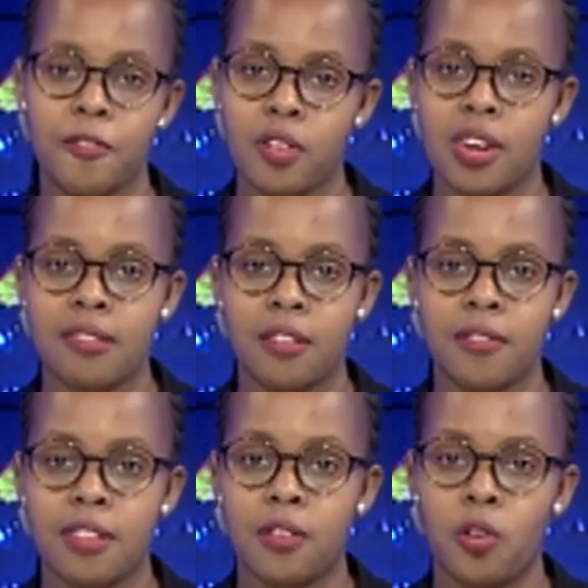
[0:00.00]
a few days
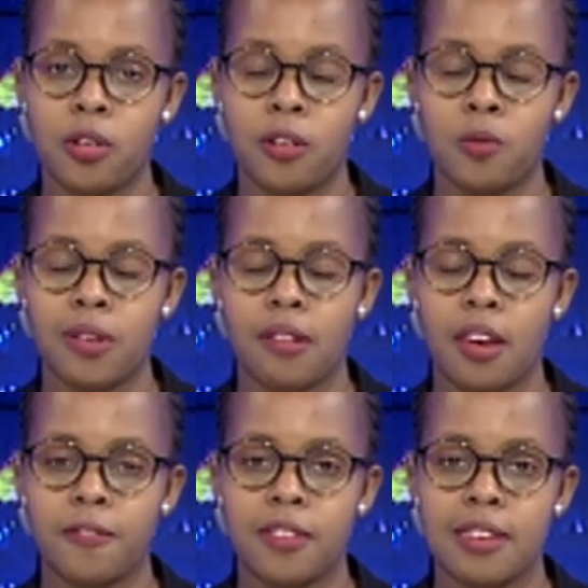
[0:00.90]
after the lockdown was
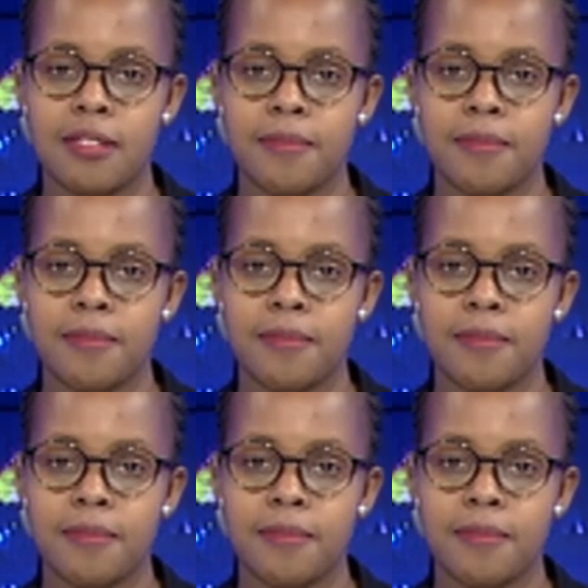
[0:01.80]
lifted.